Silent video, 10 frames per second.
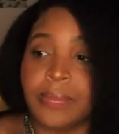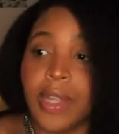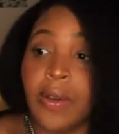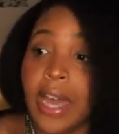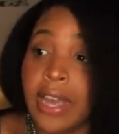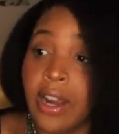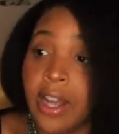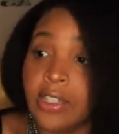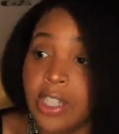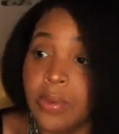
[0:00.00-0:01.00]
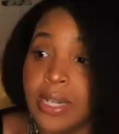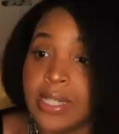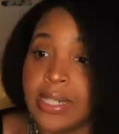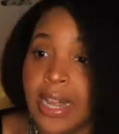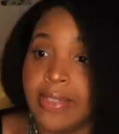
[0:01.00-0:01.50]
Okay, girl, do you want
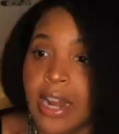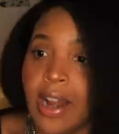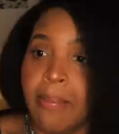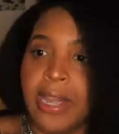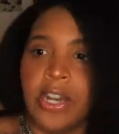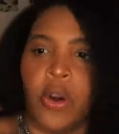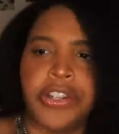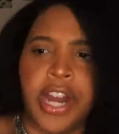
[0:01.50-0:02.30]
to stand there and be an hors